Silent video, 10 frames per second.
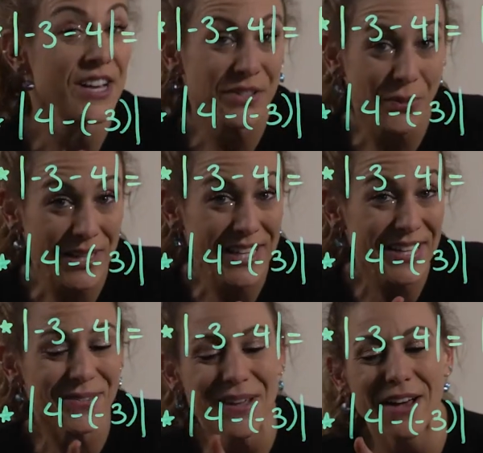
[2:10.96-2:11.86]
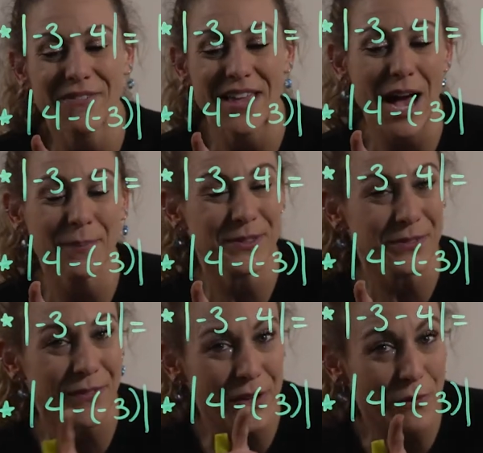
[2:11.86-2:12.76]
So here we have the
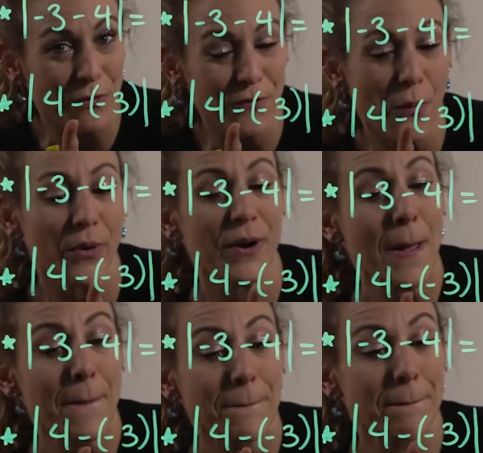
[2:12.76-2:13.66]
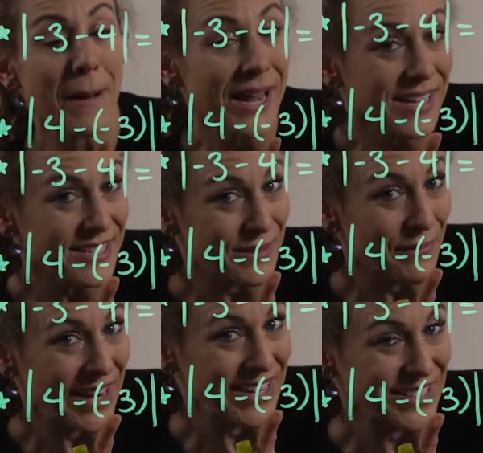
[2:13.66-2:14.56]
absolute value of 4 minus a
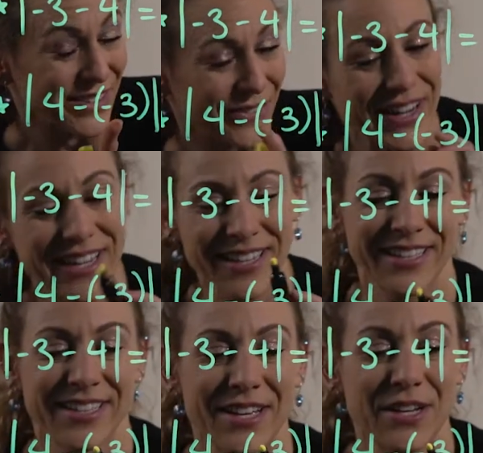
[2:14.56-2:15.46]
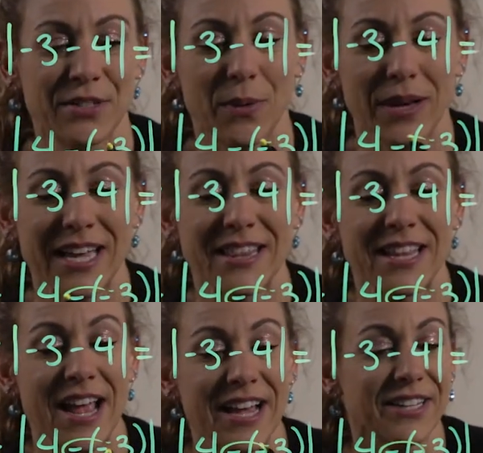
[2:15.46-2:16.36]
minus 3. So again,
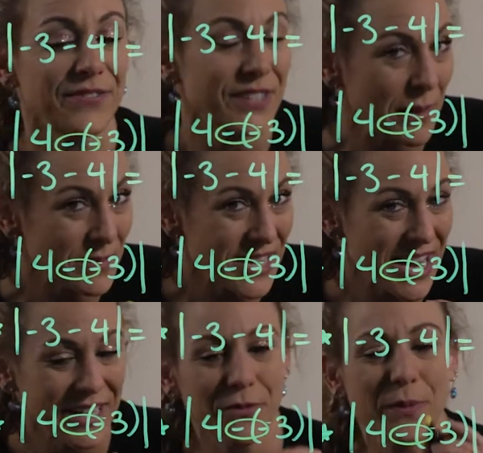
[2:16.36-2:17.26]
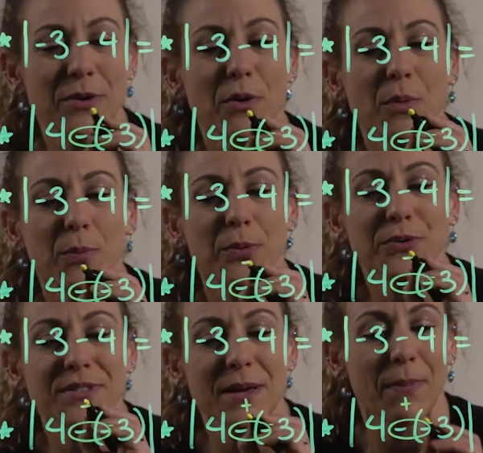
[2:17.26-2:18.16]
negative times a negative we know will
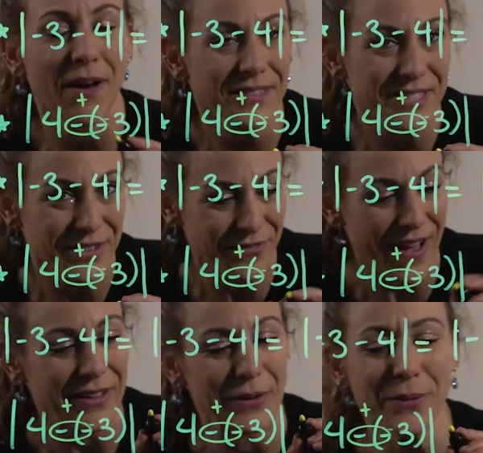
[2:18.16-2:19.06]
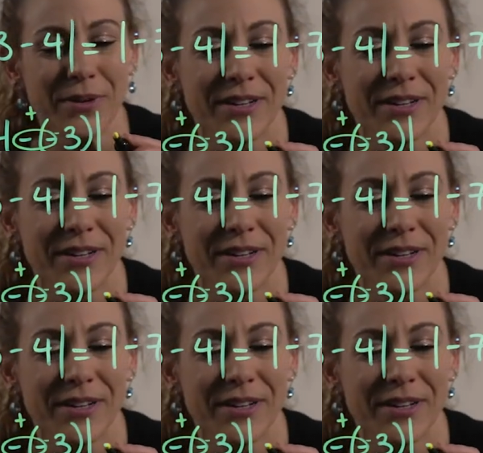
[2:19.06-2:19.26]
produce a positive value,